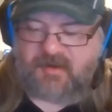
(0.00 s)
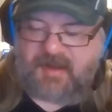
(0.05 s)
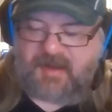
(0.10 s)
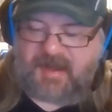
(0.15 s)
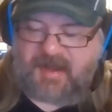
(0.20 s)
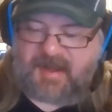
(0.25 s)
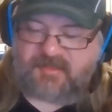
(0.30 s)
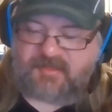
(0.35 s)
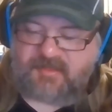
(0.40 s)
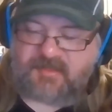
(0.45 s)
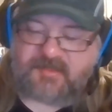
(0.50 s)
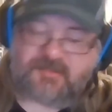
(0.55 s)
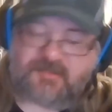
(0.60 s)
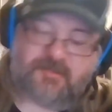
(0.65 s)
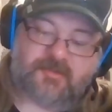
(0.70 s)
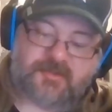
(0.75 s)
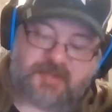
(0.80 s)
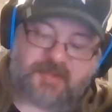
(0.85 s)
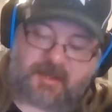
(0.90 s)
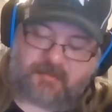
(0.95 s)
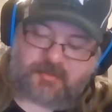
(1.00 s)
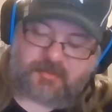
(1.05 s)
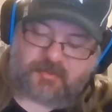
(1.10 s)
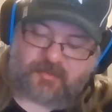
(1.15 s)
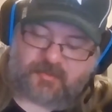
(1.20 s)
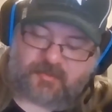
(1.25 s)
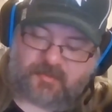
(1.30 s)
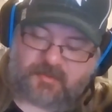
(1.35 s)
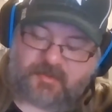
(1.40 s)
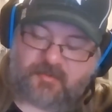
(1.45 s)
and this looks
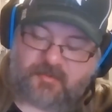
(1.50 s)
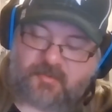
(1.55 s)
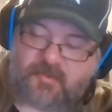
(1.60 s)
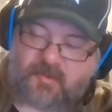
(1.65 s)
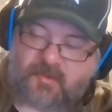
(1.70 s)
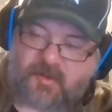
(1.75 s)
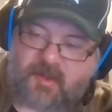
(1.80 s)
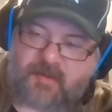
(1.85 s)
absolutely cool.